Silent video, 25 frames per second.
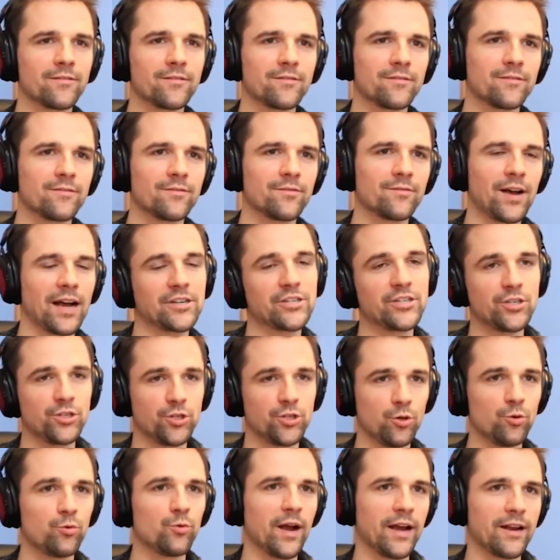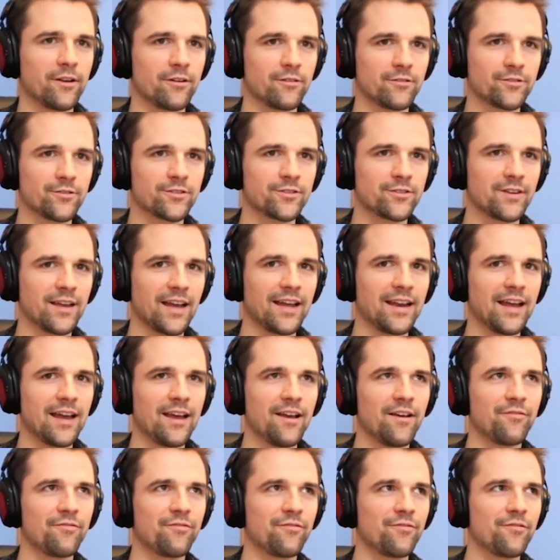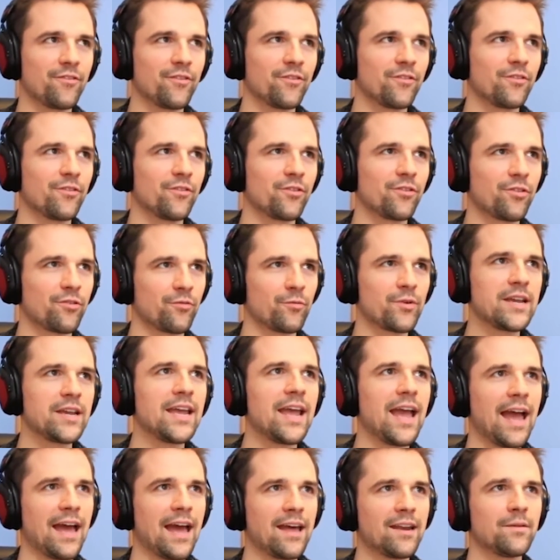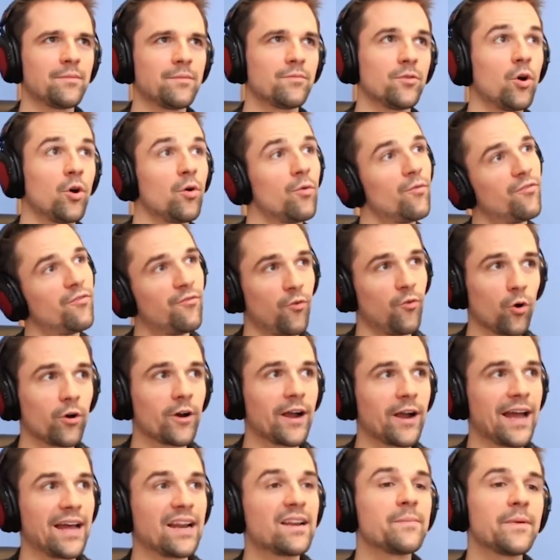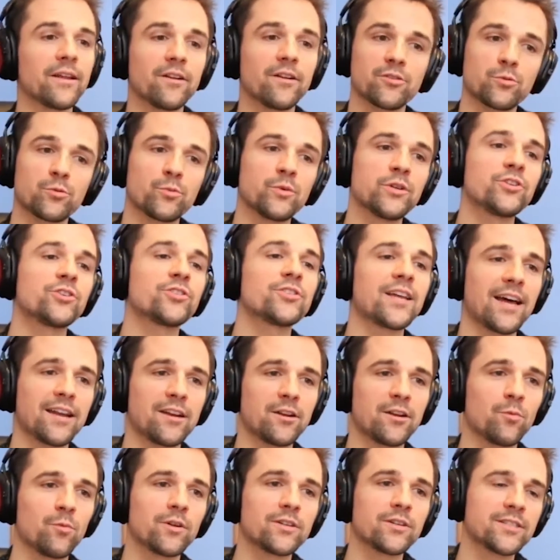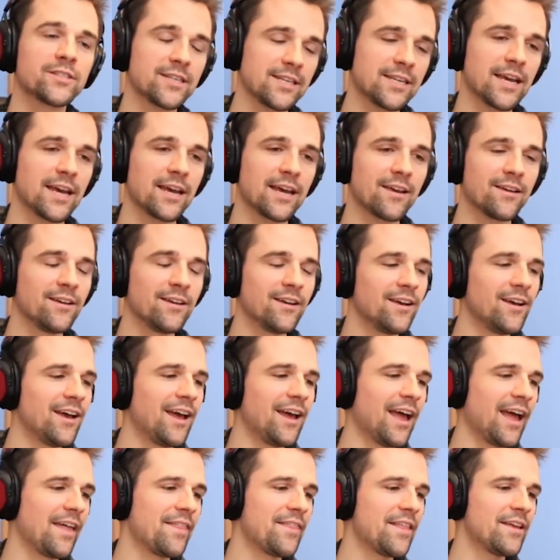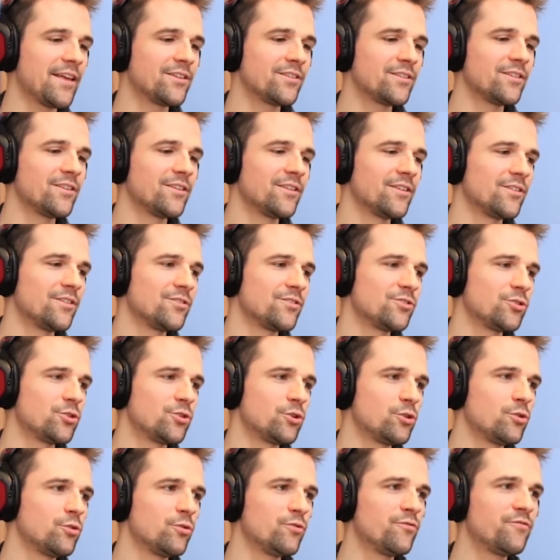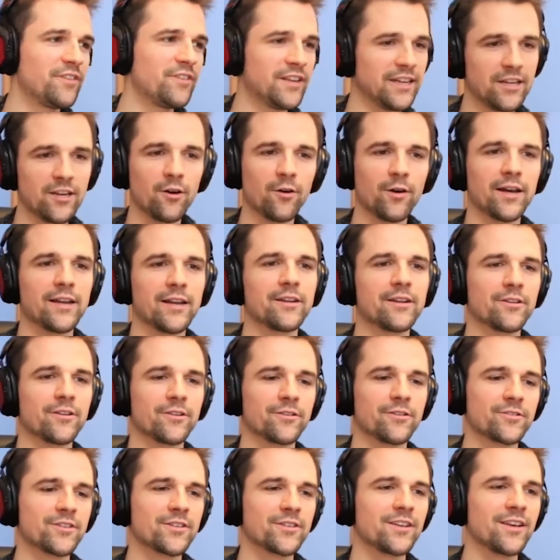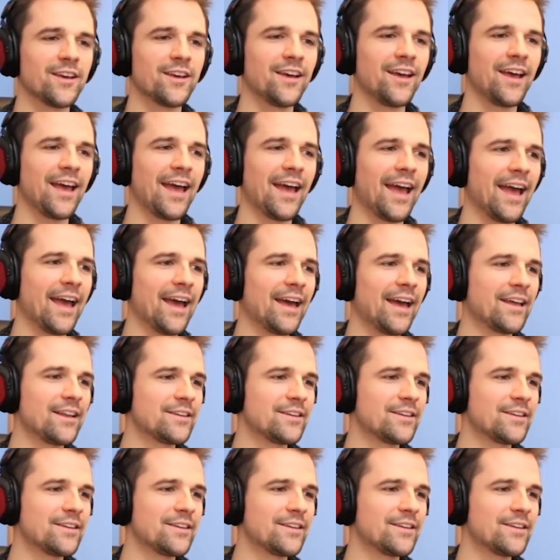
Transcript: actually 2 writers, and I have 4 animators. We just added one today, and then 2 video editors. And